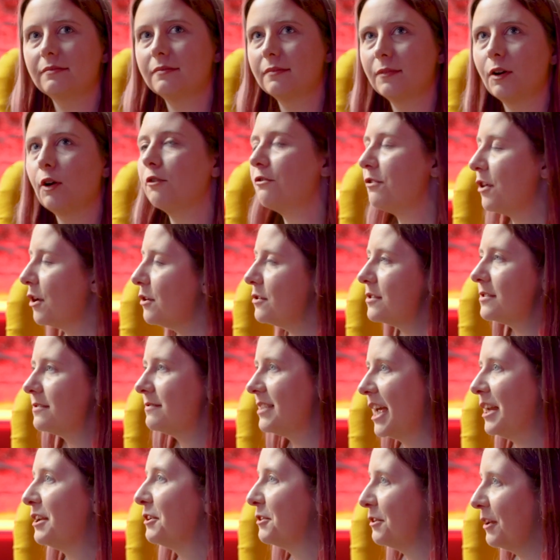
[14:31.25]
of those
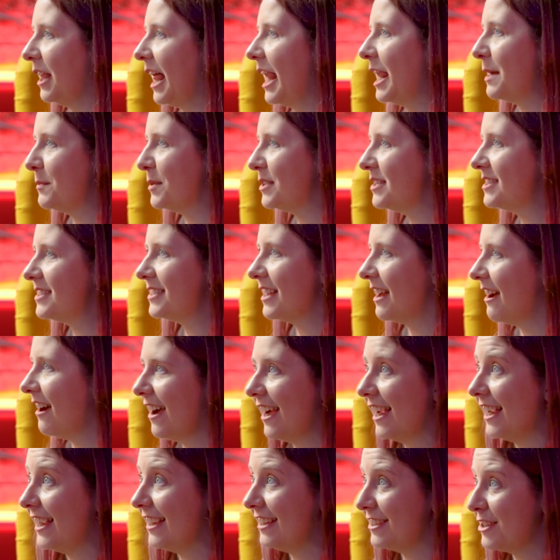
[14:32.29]
technical elements that
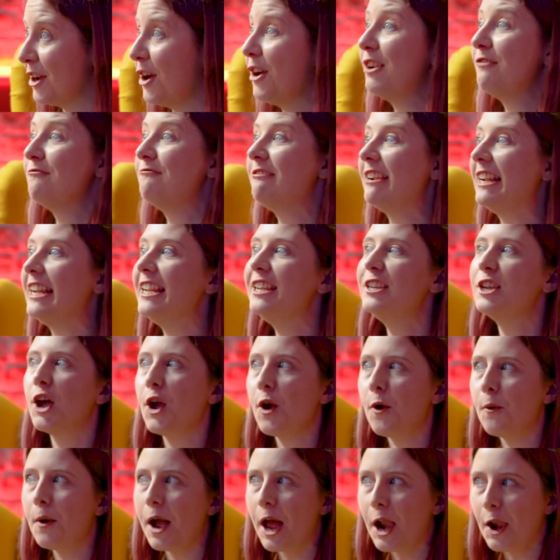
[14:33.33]
I don't really
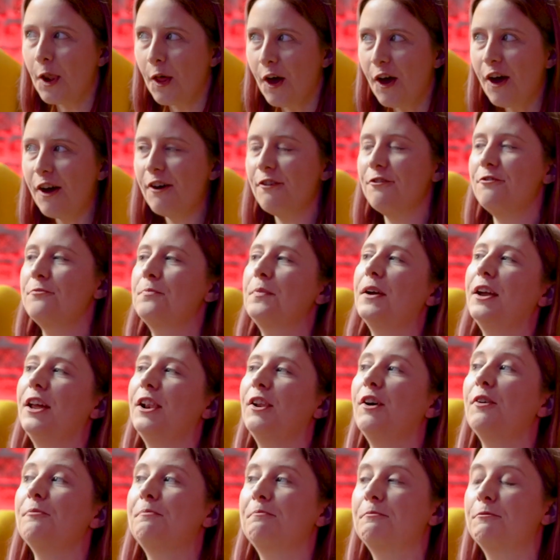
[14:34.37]
know a lot of, but a
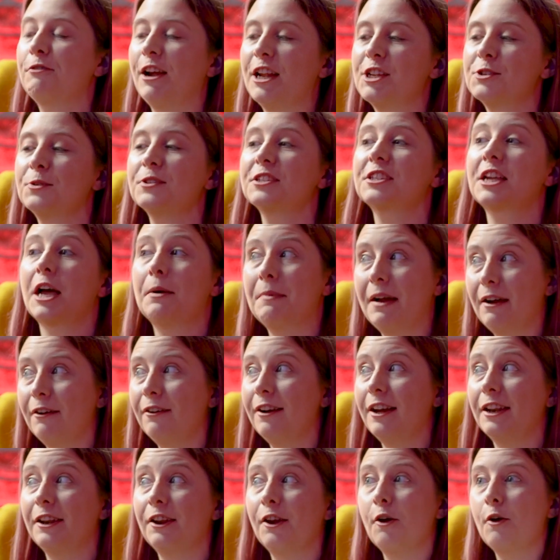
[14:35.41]
lot of graduates come
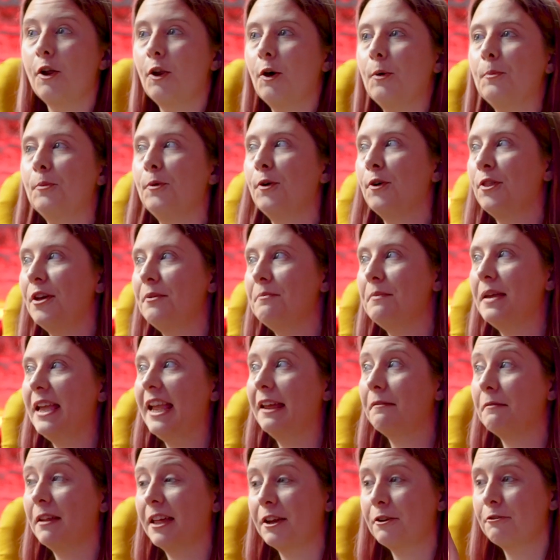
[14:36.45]
out and know a lot more than
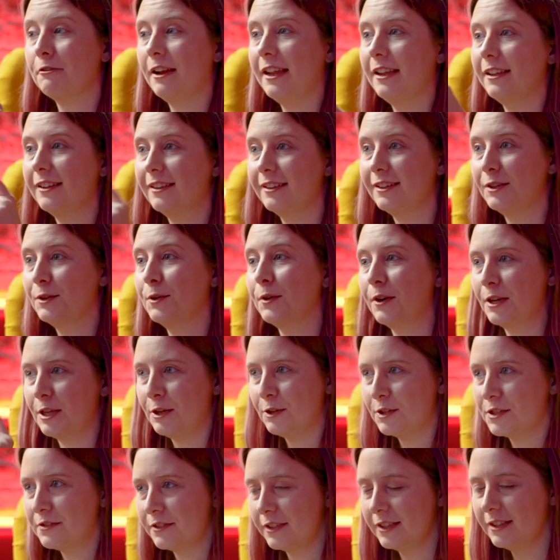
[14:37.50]
me, and like, great, you are
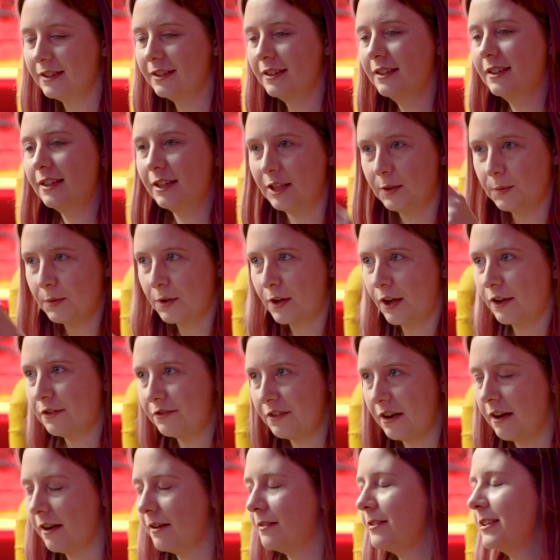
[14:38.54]
useful, you will go
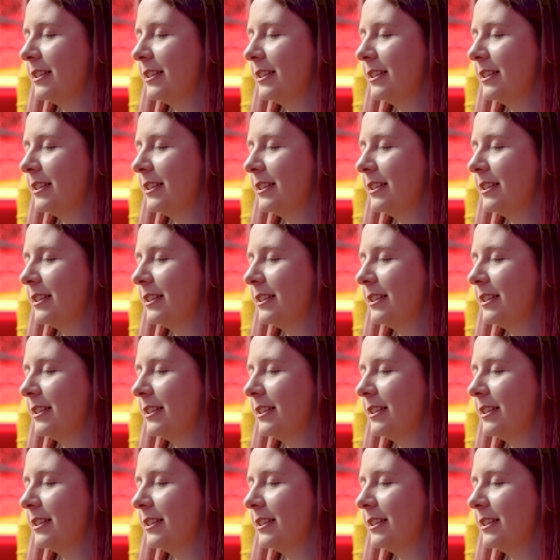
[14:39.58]
far.